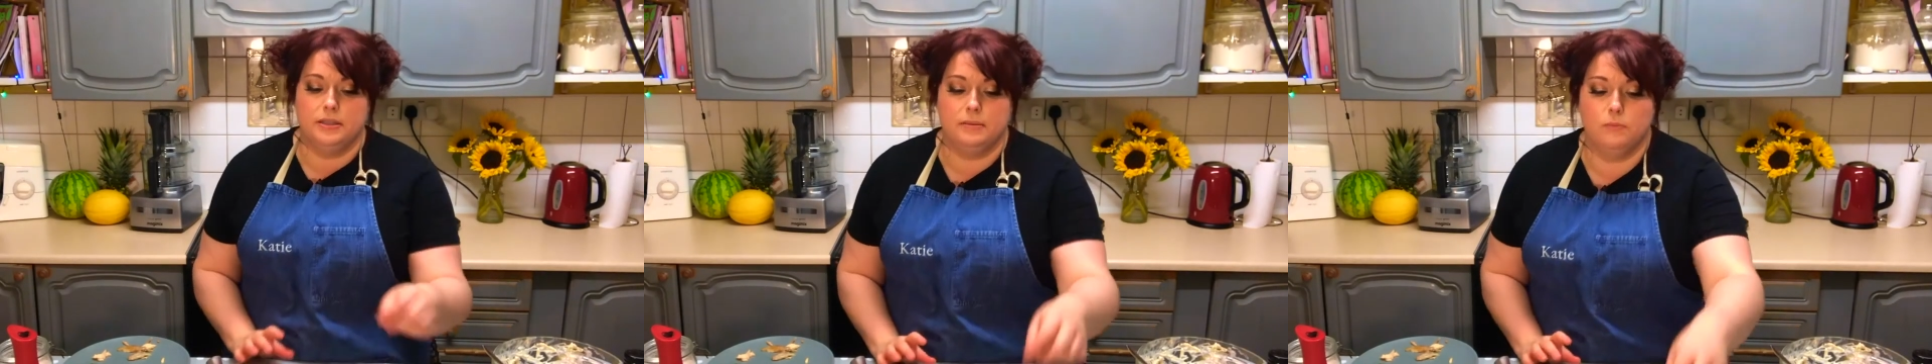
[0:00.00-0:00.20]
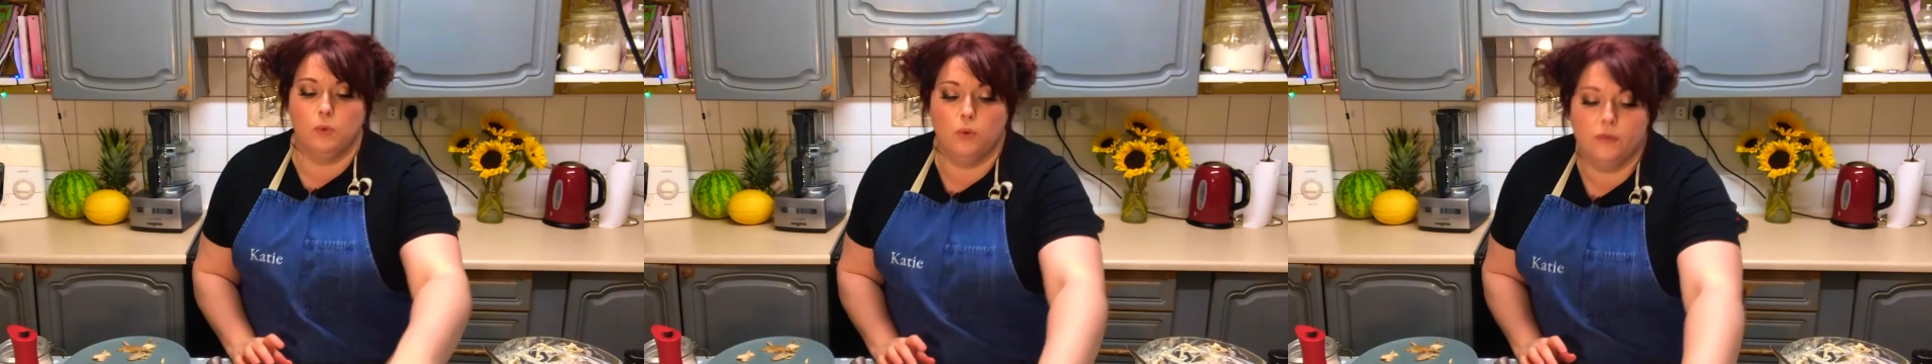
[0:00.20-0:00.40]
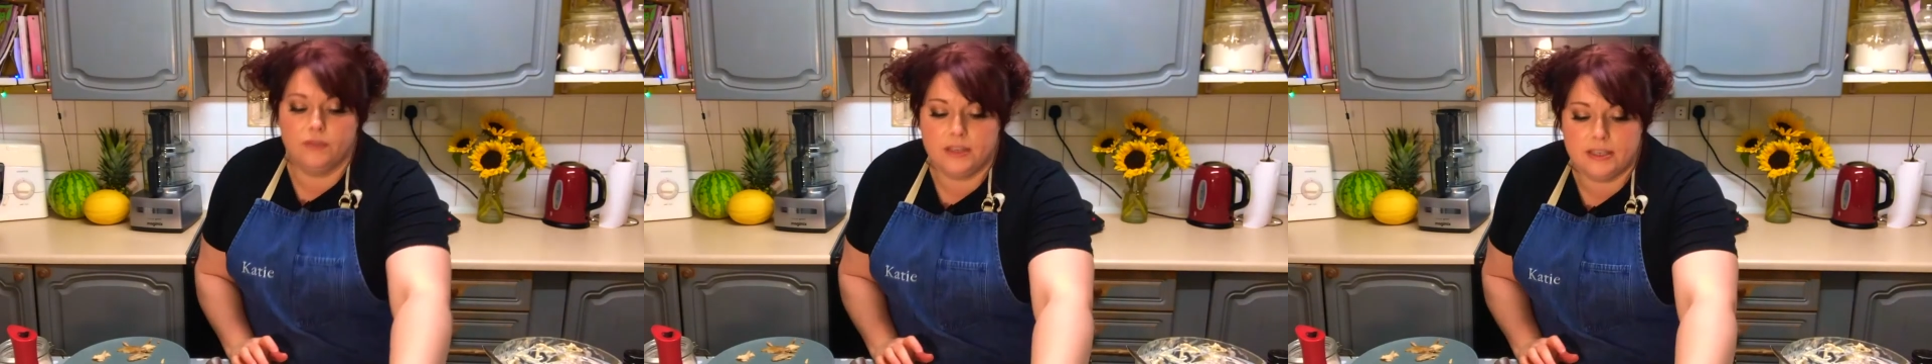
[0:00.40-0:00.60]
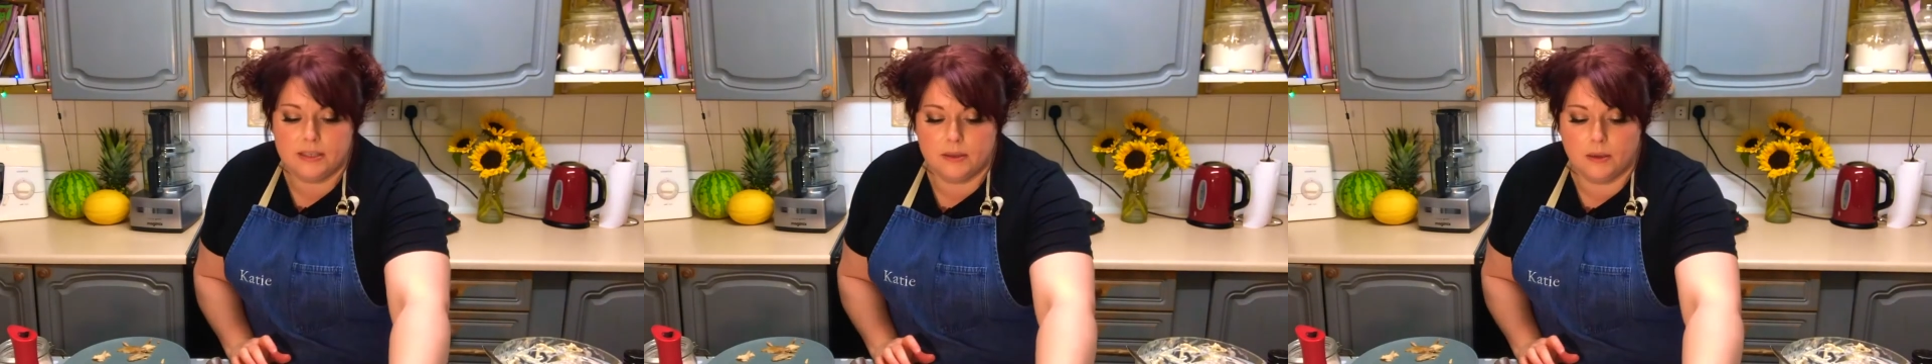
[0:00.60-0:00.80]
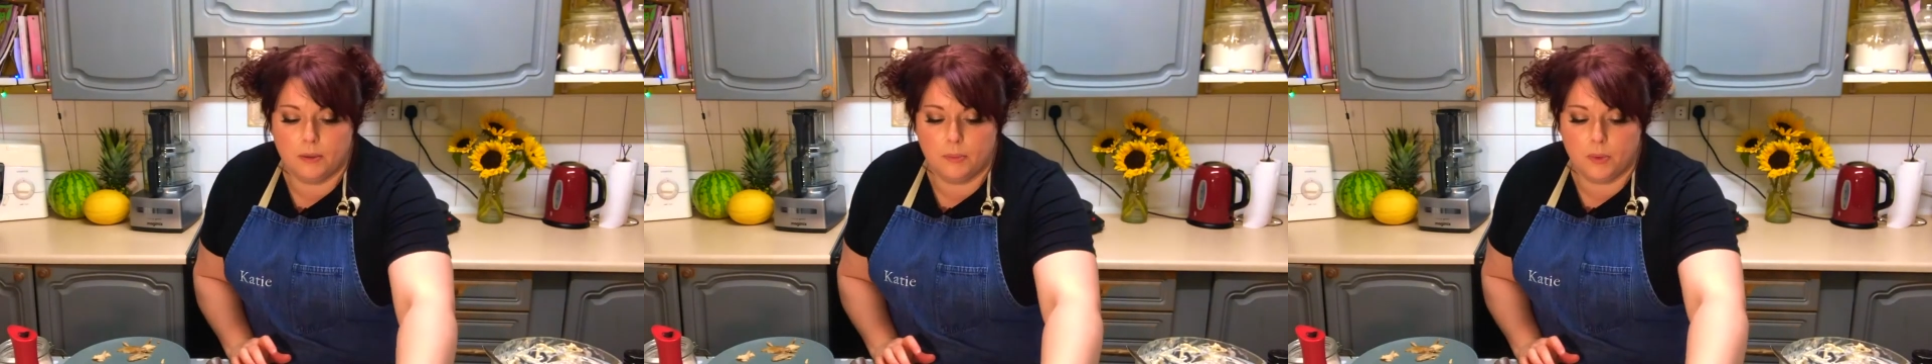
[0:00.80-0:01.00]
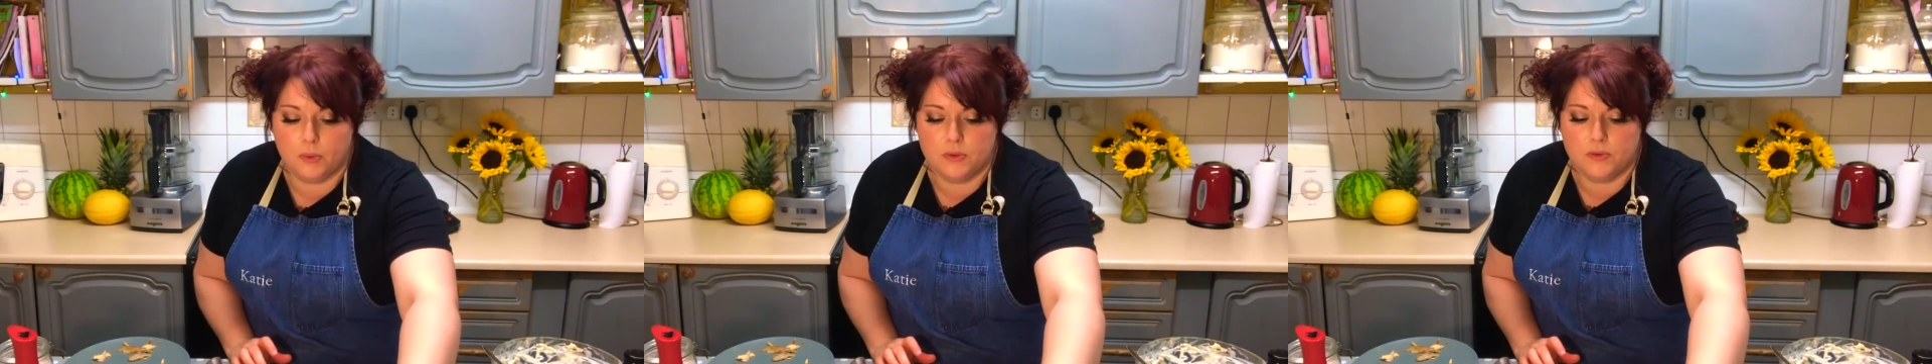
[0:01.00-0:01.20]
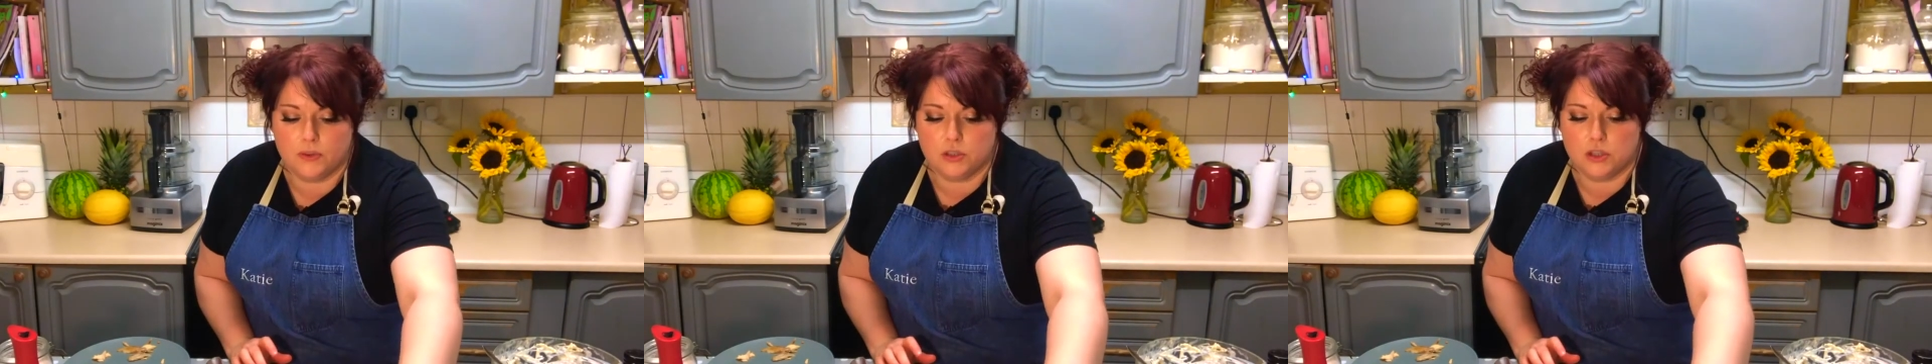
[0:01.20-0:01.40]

some more of these beautiful